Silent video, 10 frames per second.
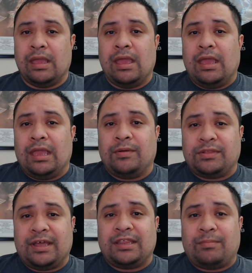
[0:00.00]
And with
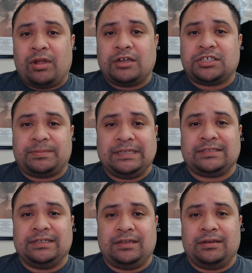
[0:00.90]
that, the project's
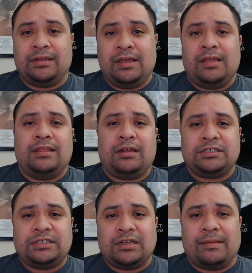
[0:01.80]
basically done. There are
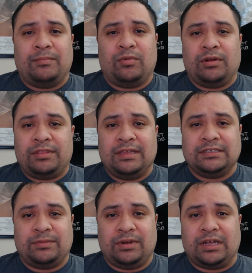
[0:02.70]
still a couple more things
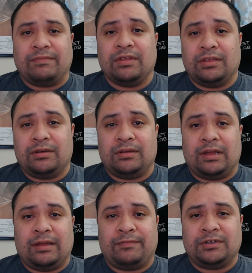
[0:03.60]
I want to cover though.
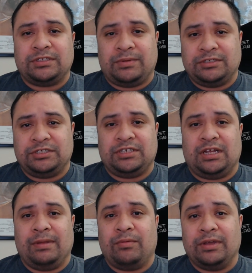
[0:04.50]
First, I want to just talk
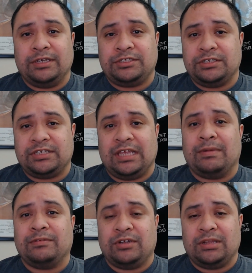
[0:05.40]
about what issues came
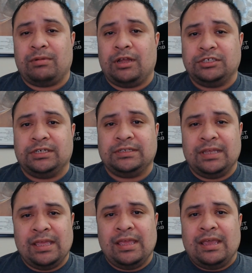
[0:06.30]
up during the project,
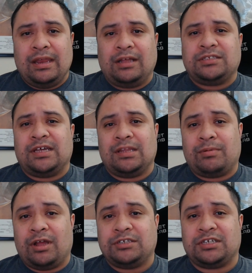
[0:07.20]
and also how the
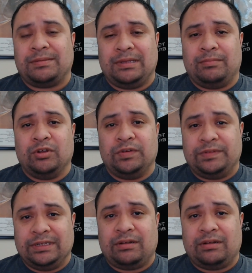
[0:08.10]
project can be improved later